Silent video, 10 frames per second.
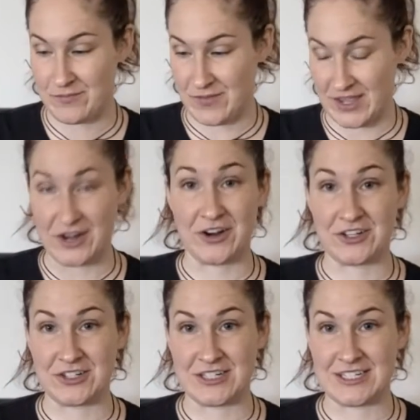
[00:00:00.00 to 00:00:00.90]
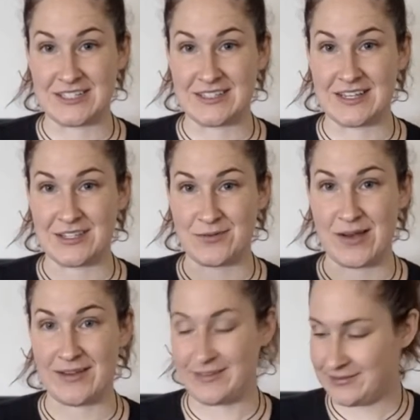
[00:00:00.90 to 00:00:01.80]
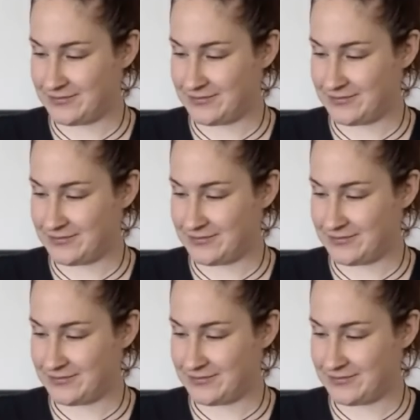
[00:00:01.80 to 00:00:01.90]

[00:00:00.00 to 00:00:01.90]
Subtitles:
ink cartridges as well.